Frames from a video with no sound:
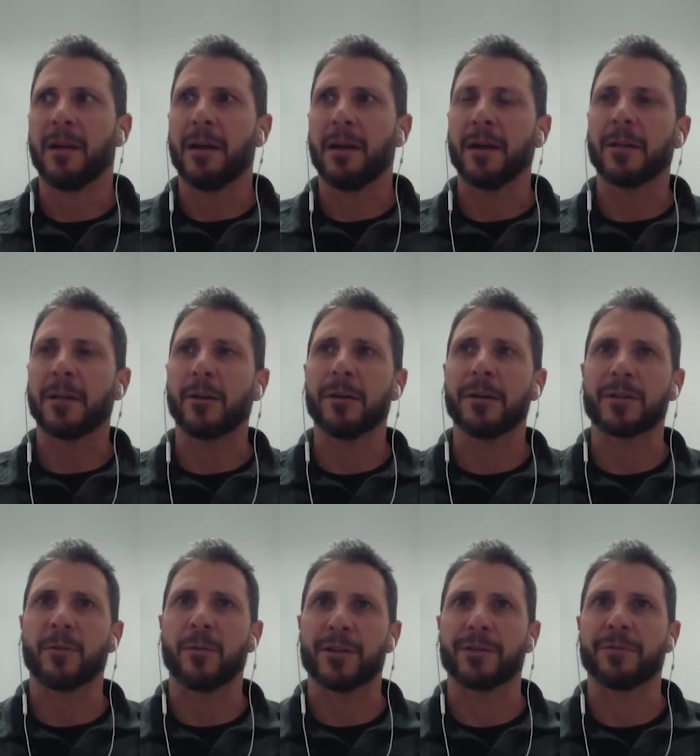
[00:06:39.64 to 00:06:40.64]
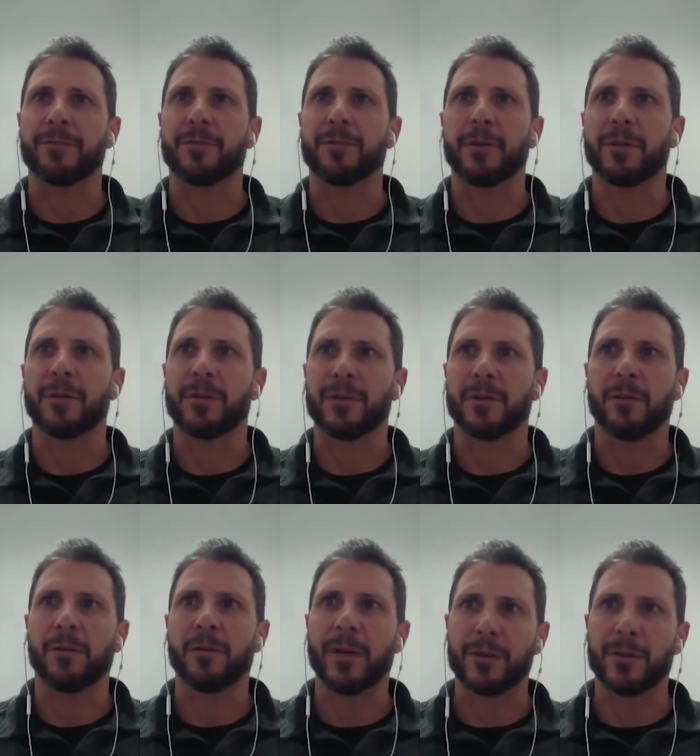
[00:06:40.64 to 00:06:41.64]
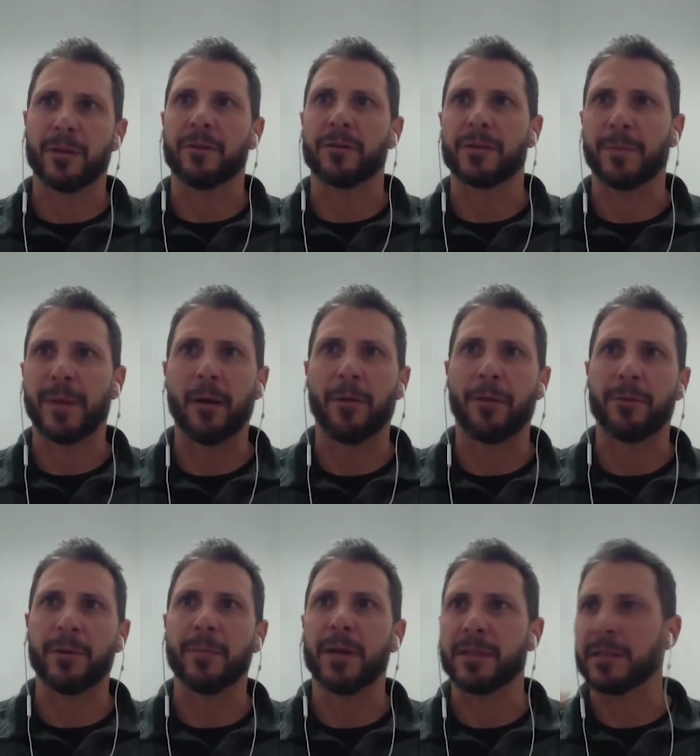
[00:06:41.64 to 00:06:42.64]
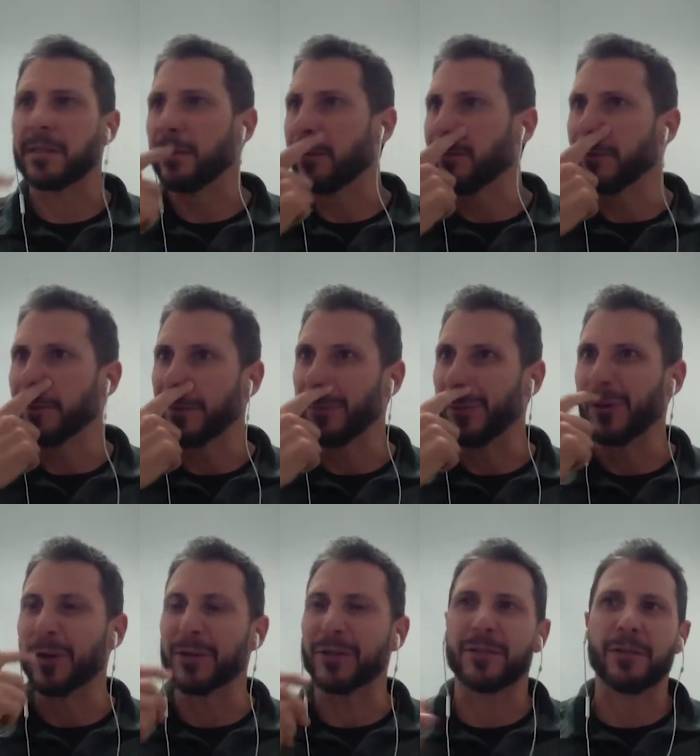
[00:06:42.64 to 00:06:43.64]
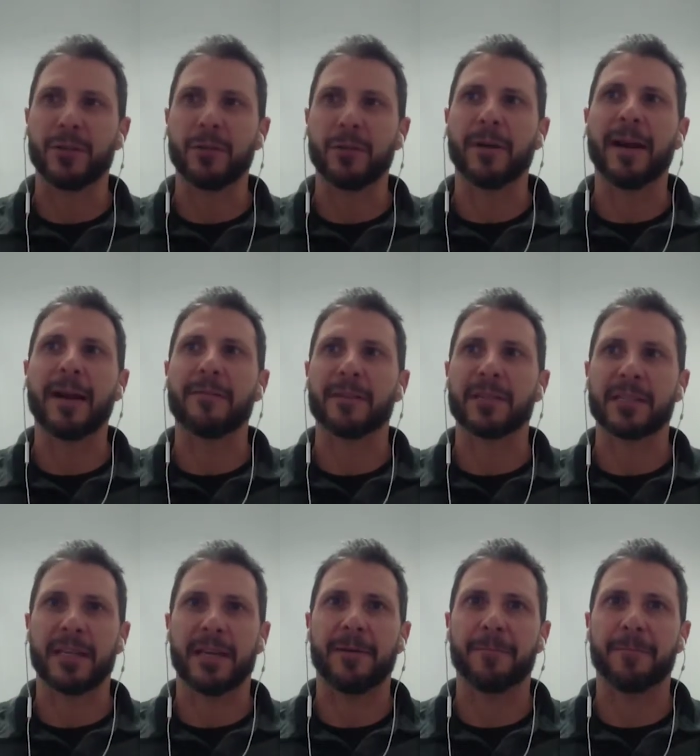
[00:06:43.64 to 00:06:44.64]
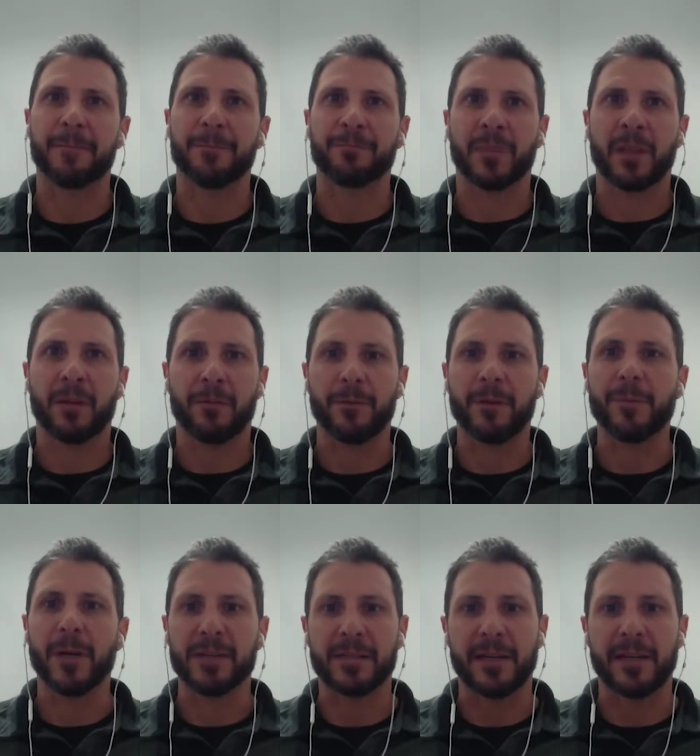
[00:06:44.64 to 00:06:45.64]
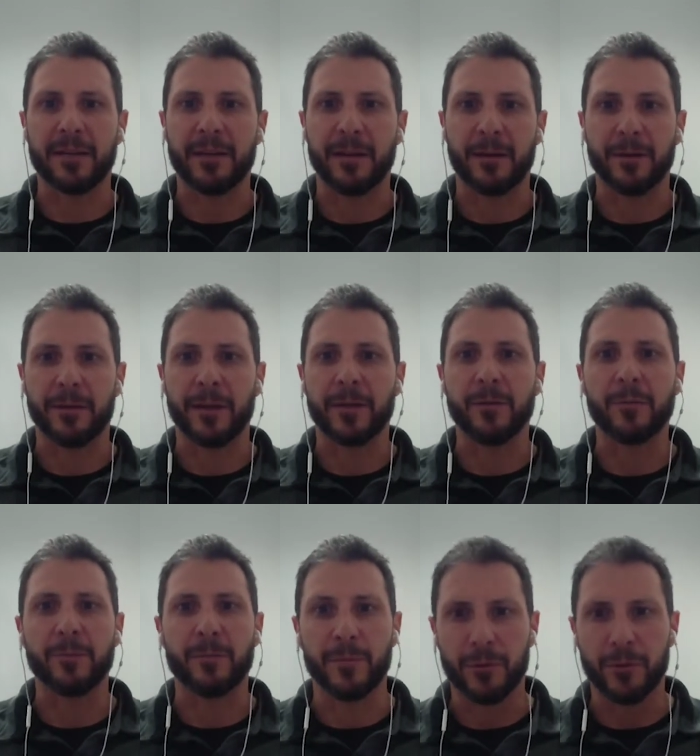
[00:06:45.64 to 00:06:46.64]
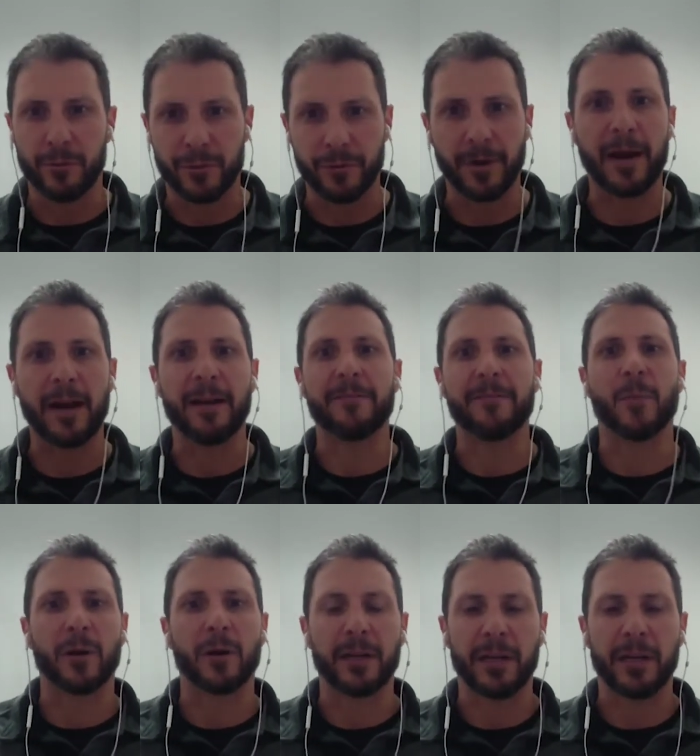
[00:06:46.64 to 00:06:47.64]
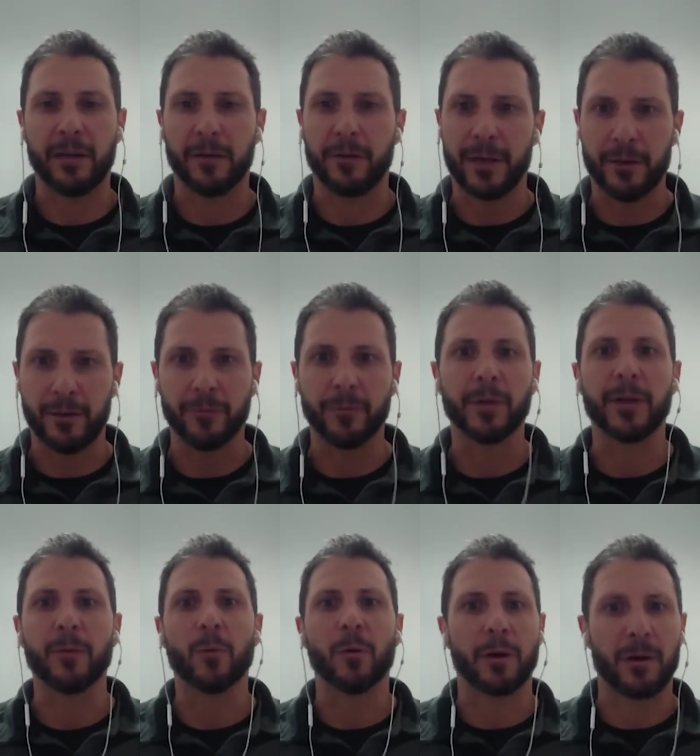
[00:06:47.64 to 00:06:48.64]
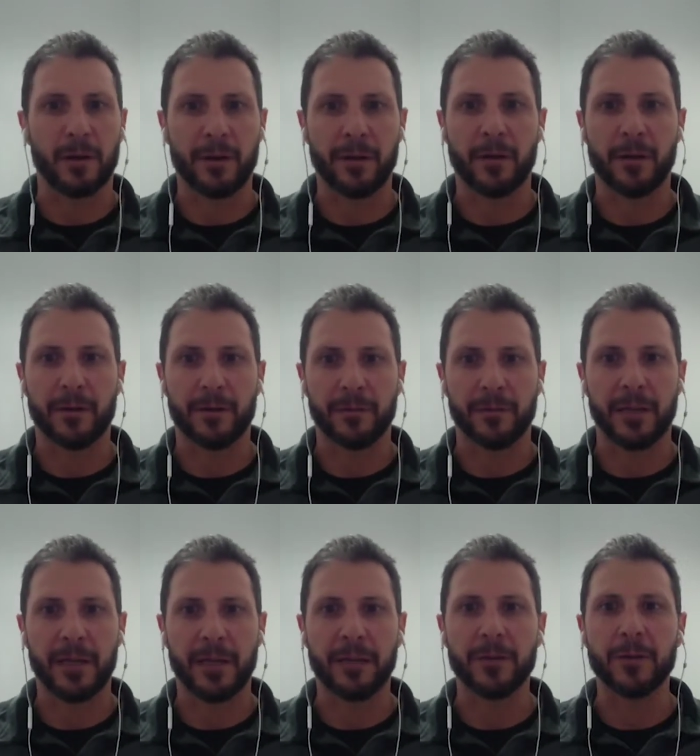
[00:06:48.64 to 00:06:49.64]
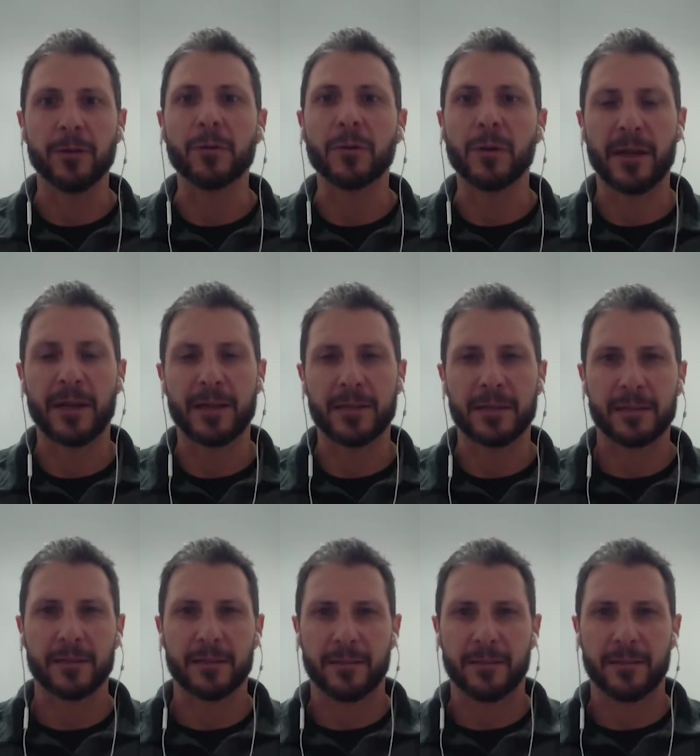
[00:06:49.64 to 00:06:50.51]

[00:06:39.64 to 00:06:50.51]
I, a curious question for you is, you know, you mentioned there's about three months that you really push. Do you have a set three months out of the year that you, you drive marketing or that you really work on, on getting new clients?